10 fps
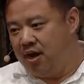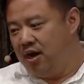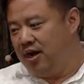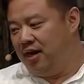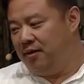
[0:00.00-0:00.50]

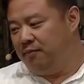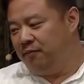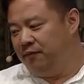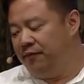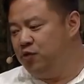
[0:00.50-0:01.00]
Um,
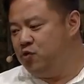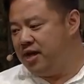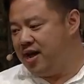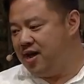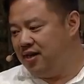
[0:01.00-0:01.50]
food
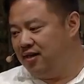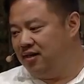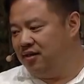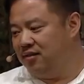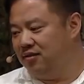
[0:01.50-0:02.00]

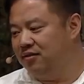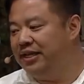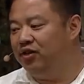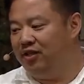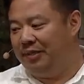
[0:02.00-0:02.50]
can
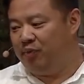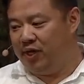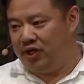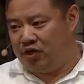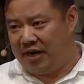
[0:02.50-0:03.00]
literally
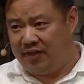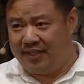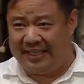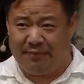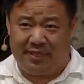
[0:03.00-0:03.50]
bring us around the
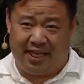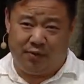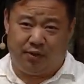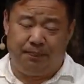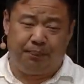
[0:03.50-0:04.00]
same
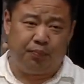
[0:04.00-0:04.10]
table